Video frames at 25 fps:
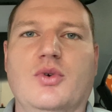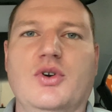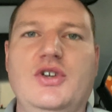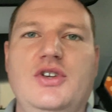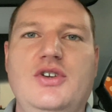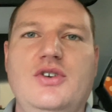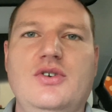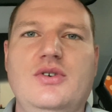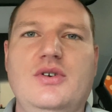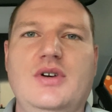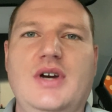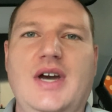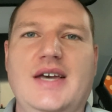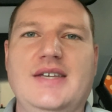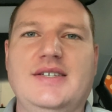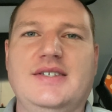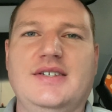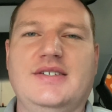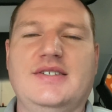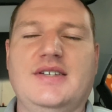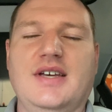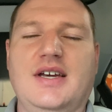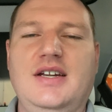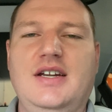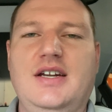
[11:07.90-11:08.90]
you as
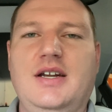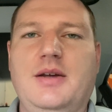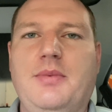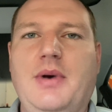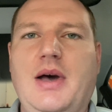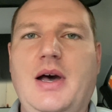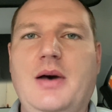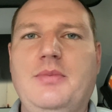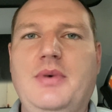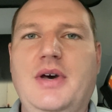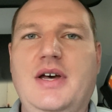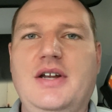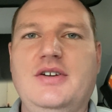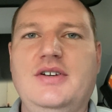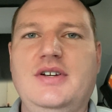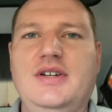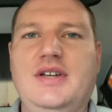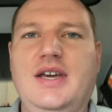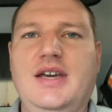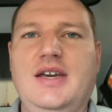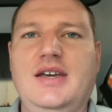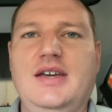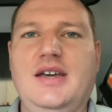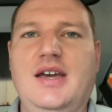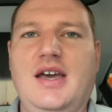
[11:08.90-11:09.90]
excited about Battery
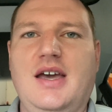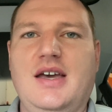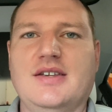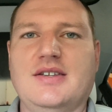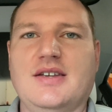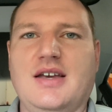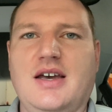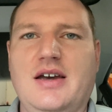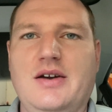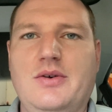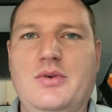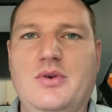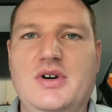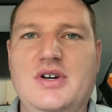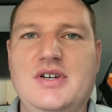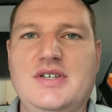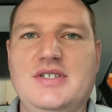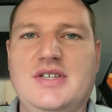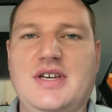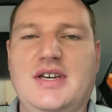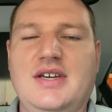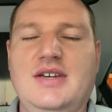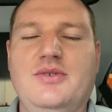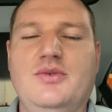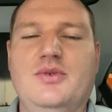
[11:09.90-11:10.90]
Day as I
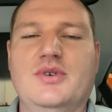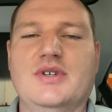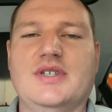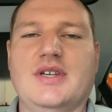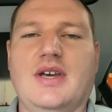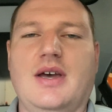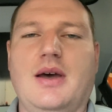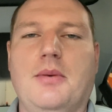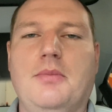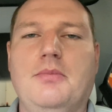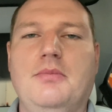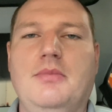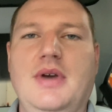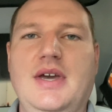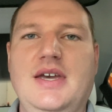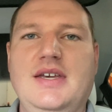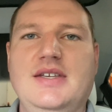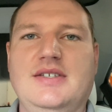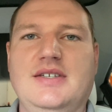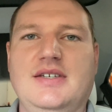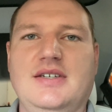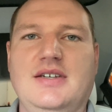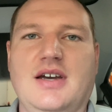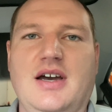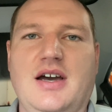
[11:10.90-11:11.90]
was? It was
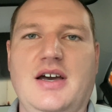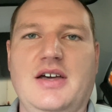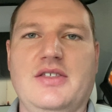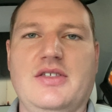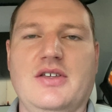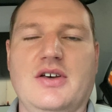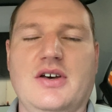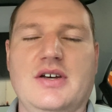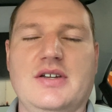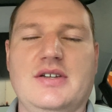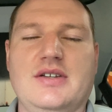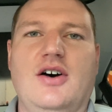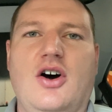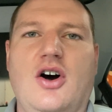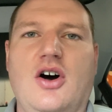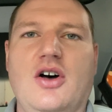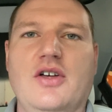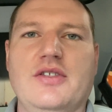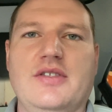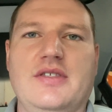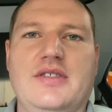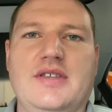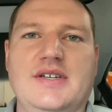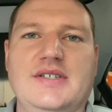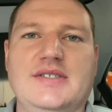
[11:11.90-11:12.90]
amazing, I thought. All
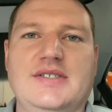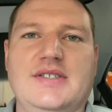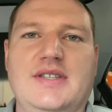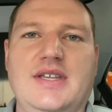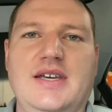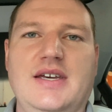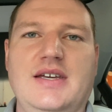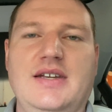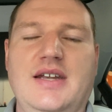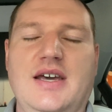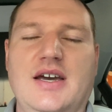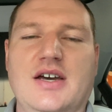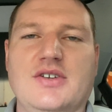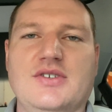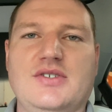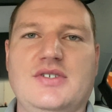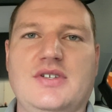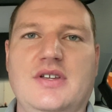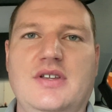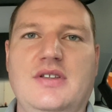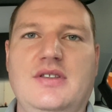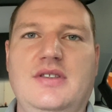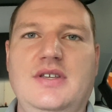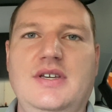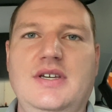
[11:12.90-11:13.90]
the things that they announced,
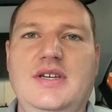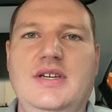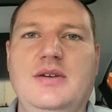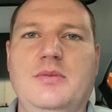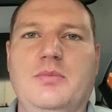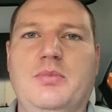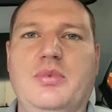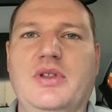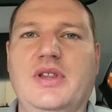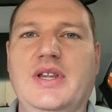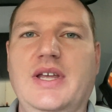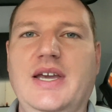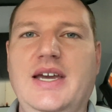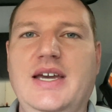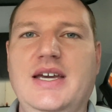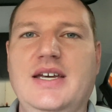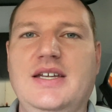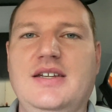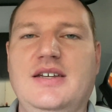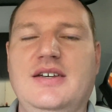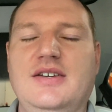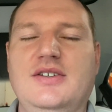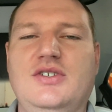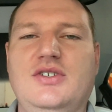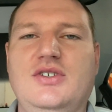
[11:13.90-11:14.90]
the
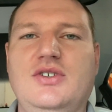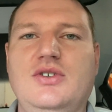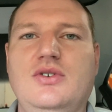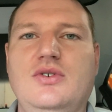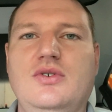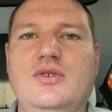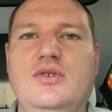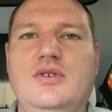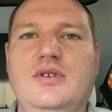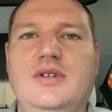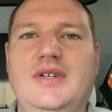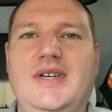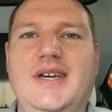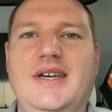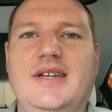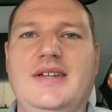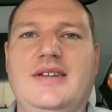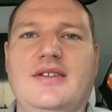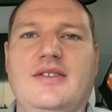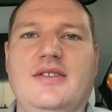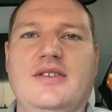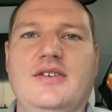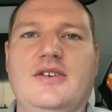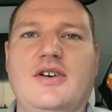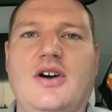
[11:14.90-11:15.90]
plan to get
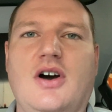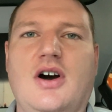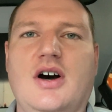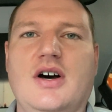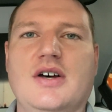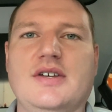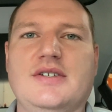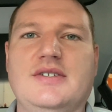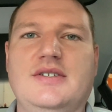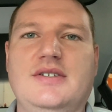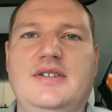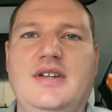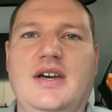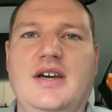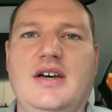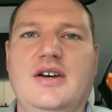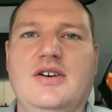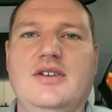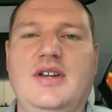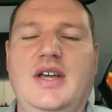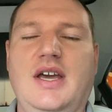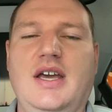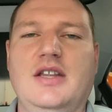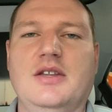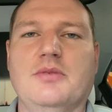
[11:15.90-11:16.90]
the cost
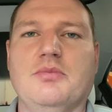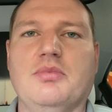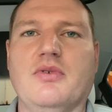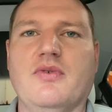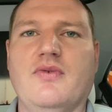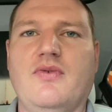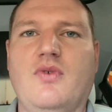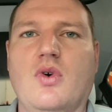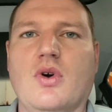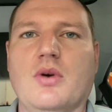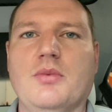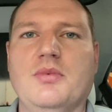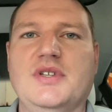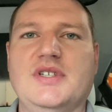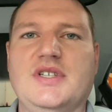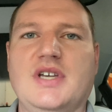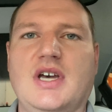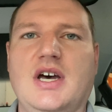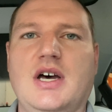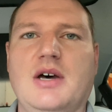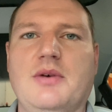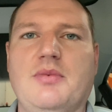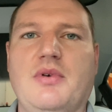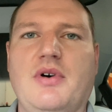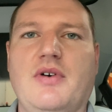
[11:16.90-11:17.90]
down and the performance
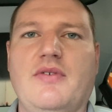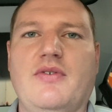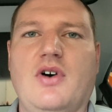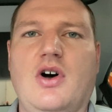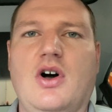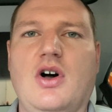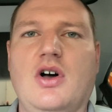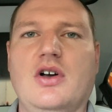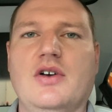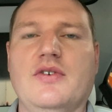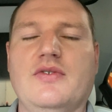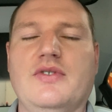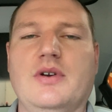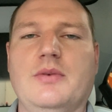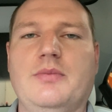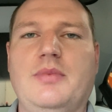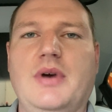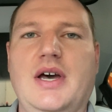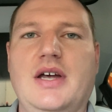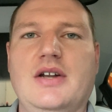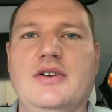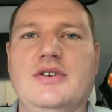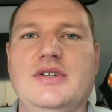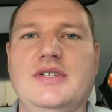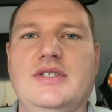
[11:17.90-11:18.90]
up of all of their
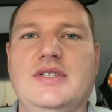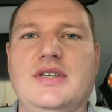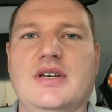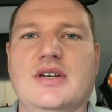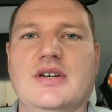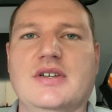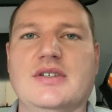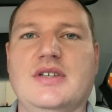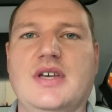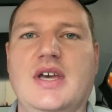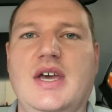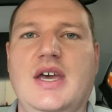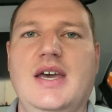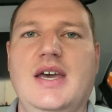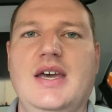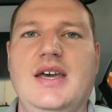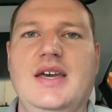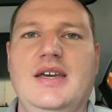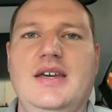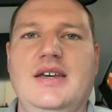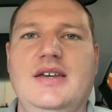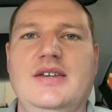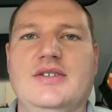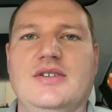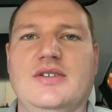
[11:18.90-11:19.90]
battery cells
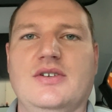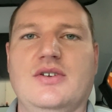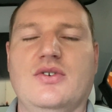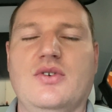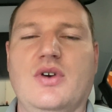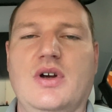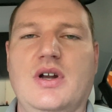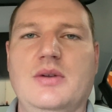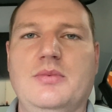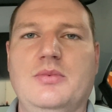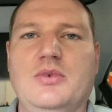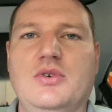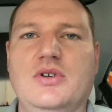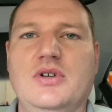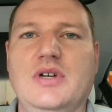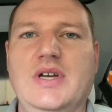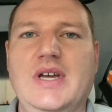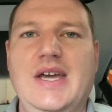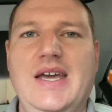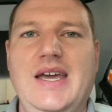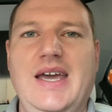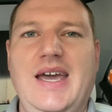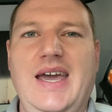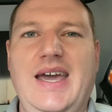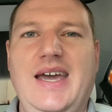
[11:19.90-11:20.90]
is incredible.
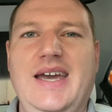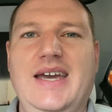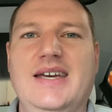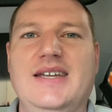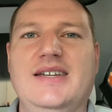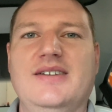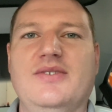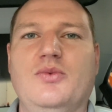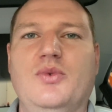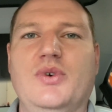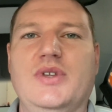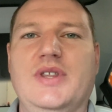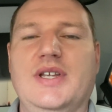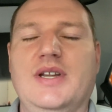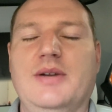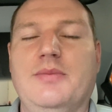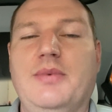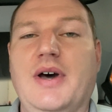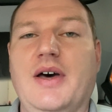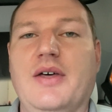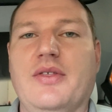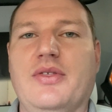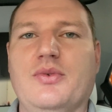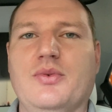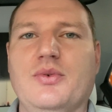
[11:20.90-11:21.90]
And within
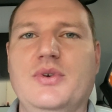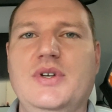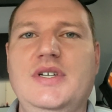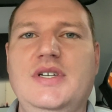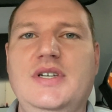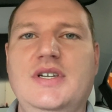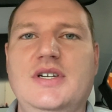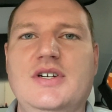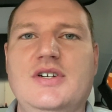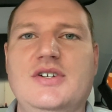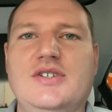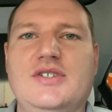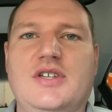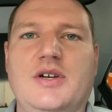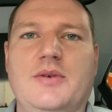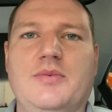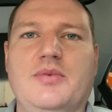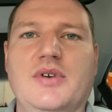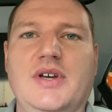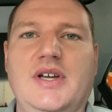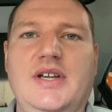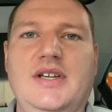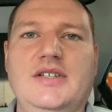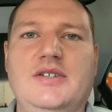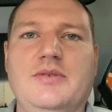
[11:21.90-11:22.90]
about 3 years, they're
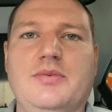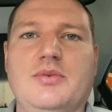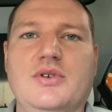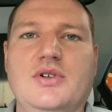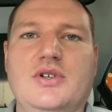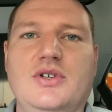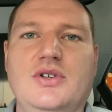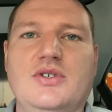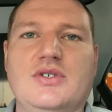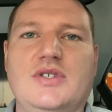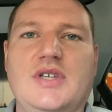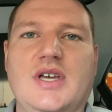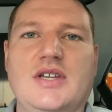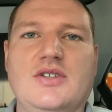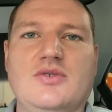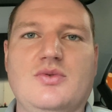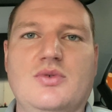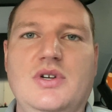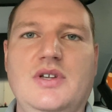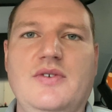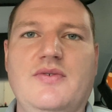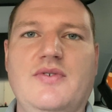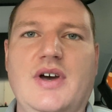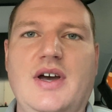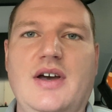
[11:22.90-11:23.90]
planning to produce that
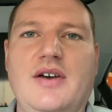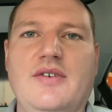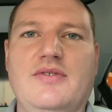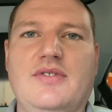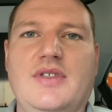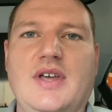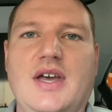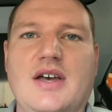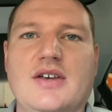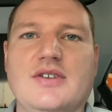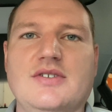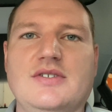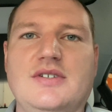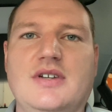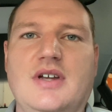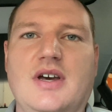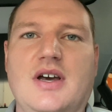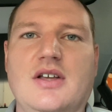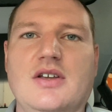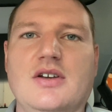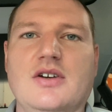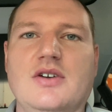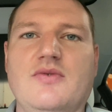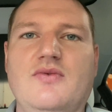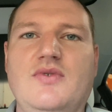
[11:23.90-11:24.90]

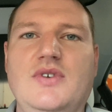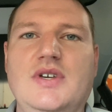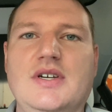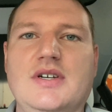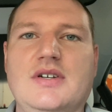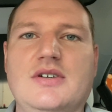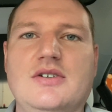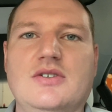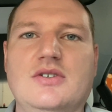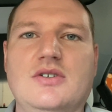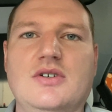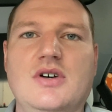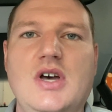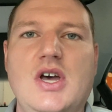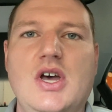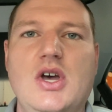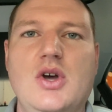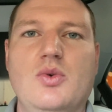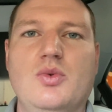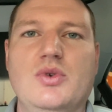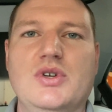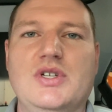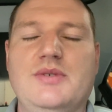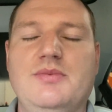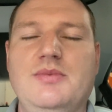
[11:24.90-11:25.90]
$25,000 vehicle,
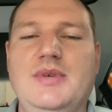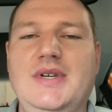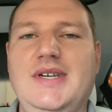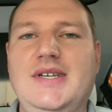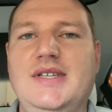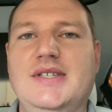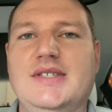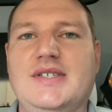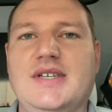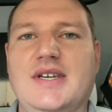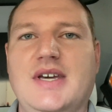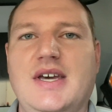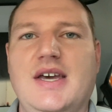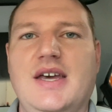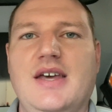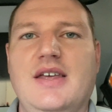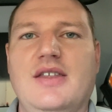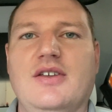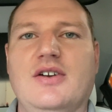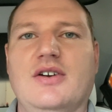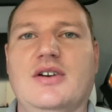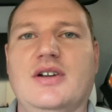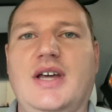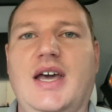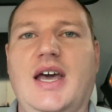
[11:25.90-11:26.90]
which means
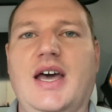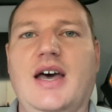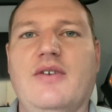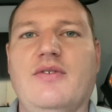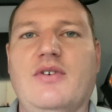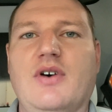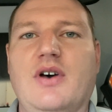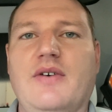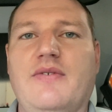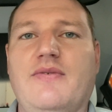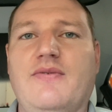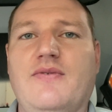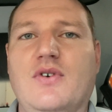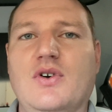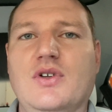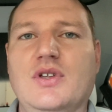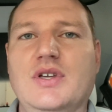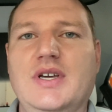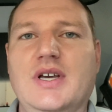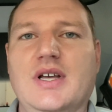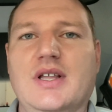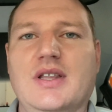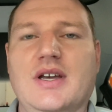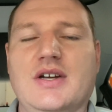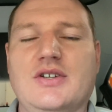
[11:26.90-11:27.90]
they're going to have a
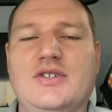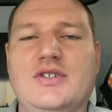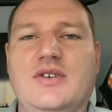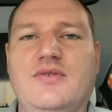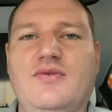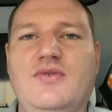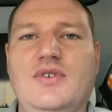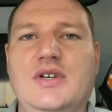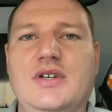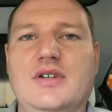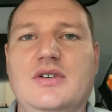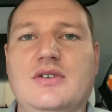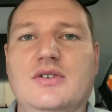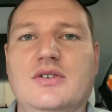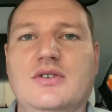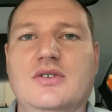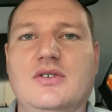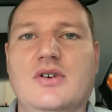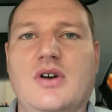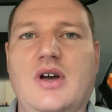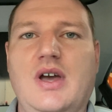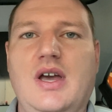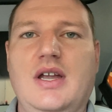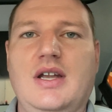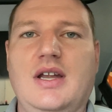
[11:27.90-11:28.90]
fully electric
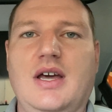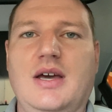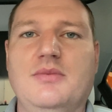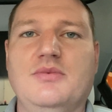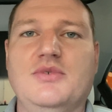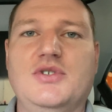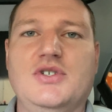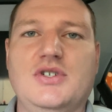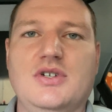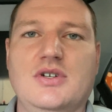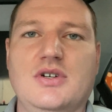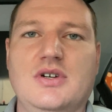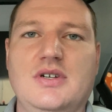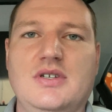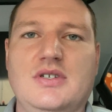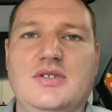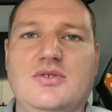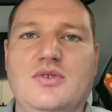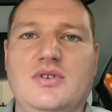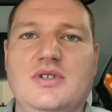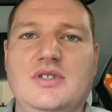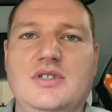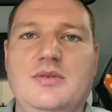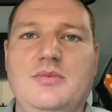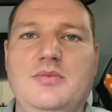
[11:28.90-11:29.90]
vehicle. And I'm sure it's
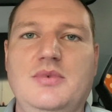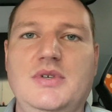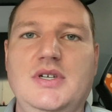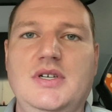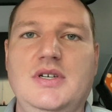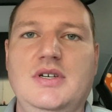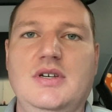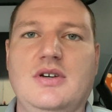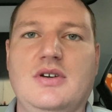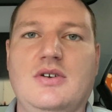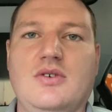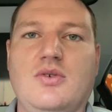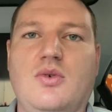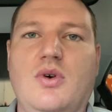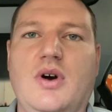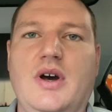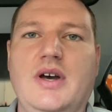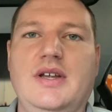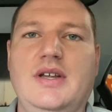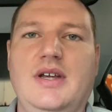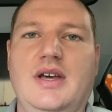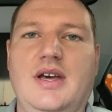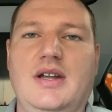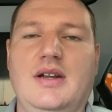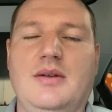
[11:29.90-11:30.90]
going to be
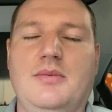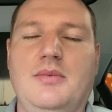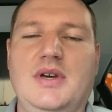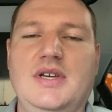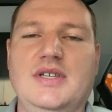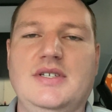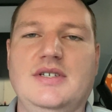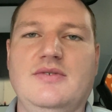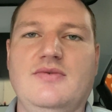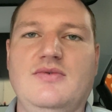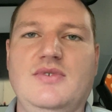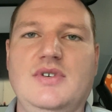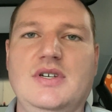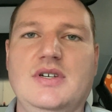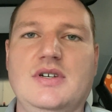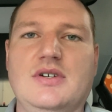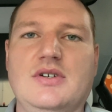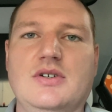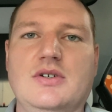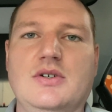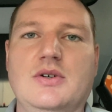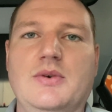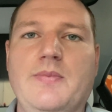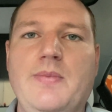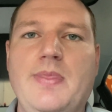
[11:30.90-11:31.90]
quite an amazing
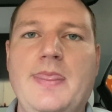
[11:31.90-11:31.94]
vehicle